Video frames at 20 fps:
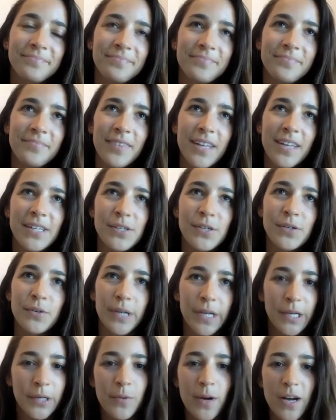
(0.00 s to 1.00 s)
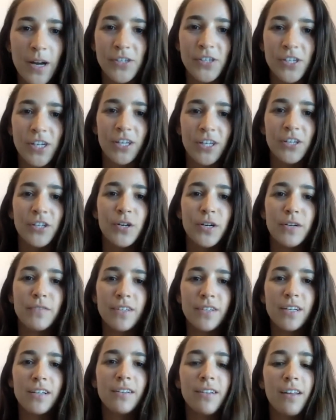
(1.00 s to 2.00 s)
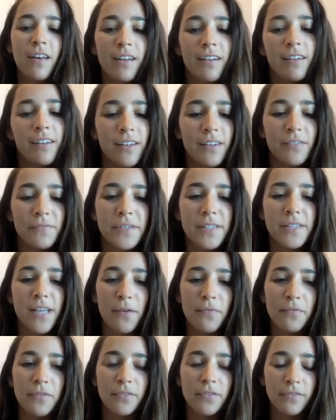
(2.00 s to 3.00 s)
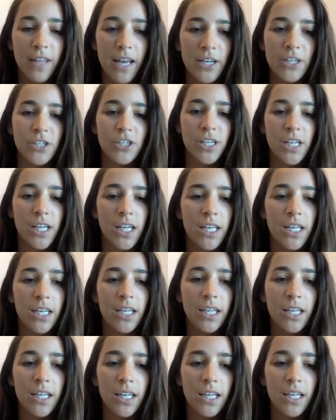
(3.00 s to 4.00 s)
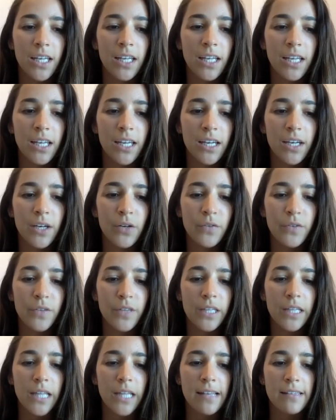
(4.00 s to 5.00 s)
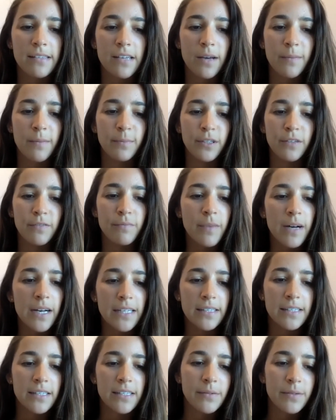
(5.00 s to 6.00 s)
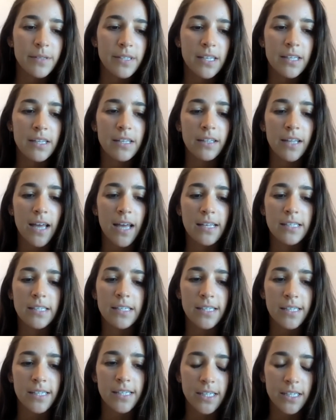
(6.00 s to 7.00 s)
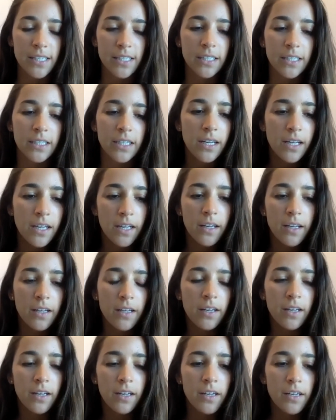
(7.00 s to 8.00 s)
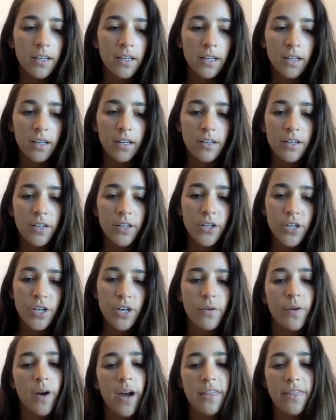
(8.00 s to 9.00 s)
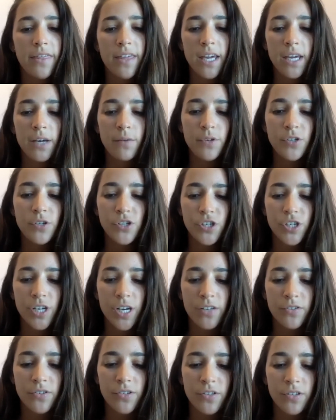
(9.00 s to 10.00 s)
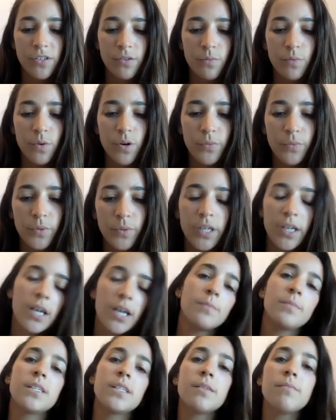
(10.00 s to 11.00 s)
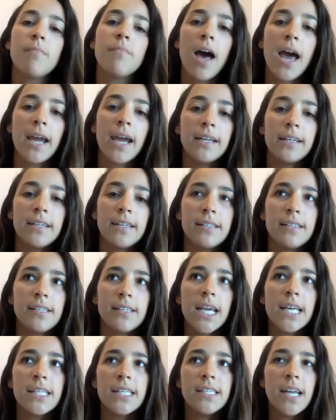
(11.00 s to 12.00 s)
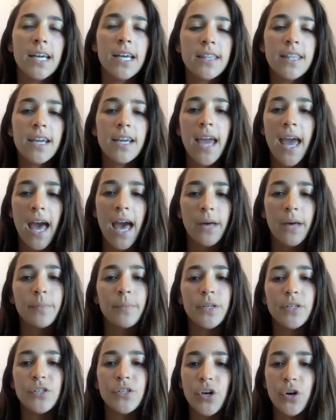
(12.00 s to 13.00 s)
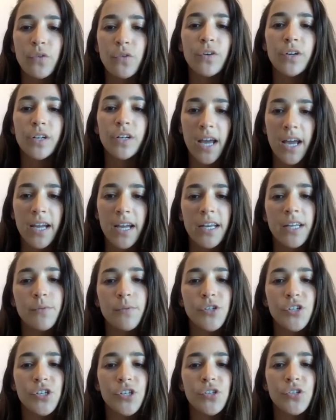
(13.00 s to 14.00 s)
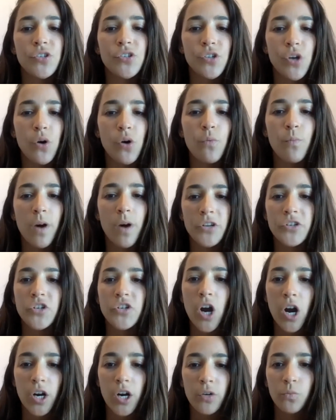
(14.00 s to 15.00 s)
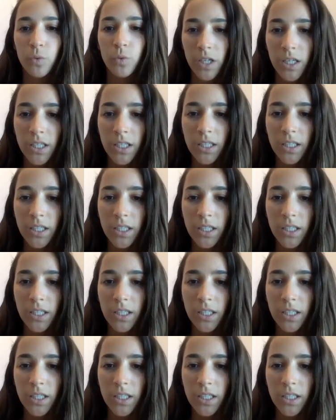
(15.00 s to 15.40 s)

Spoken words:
That's a great question. I've done a lot of self-reflection over the last couple of months, and I would say the last year. I think it was just what really comes to mind is nothing happened overnight. It was just so much hard work.